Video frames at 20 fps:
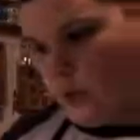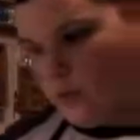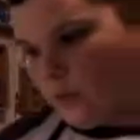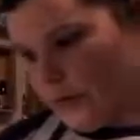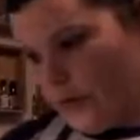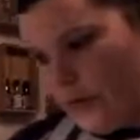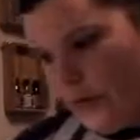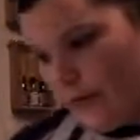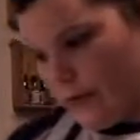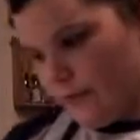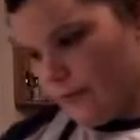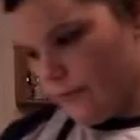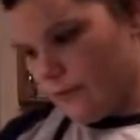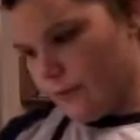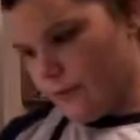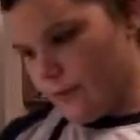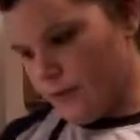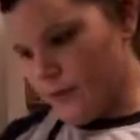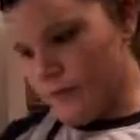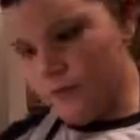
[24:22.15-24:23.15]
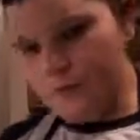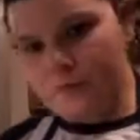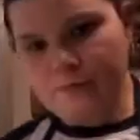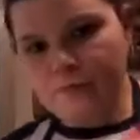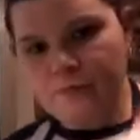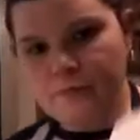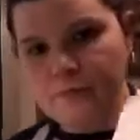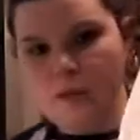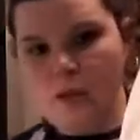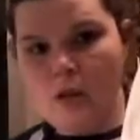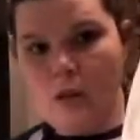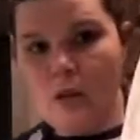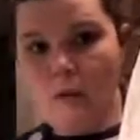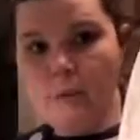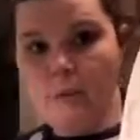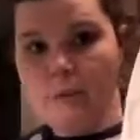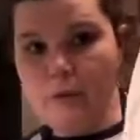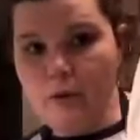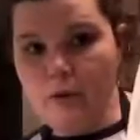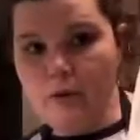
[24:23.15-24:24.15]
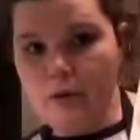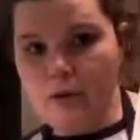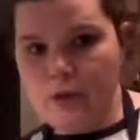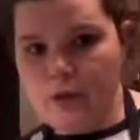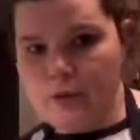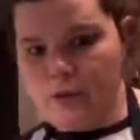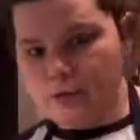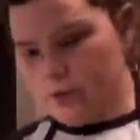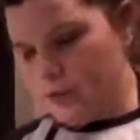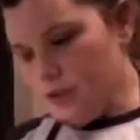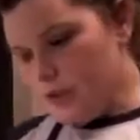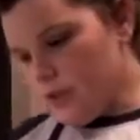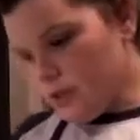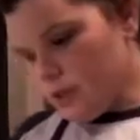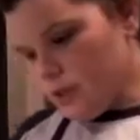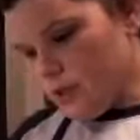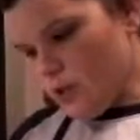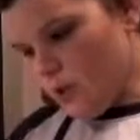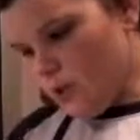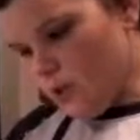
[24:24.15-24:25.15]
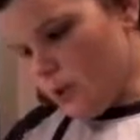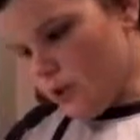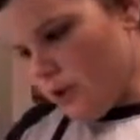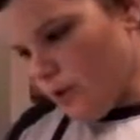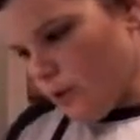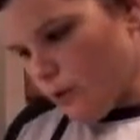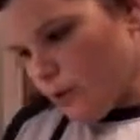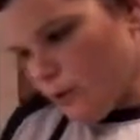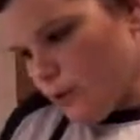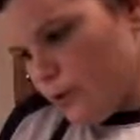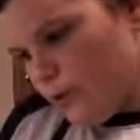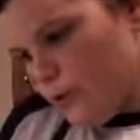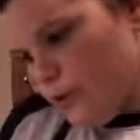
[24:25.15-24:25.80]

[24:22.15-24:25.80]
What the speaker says: we have milk. So when our roux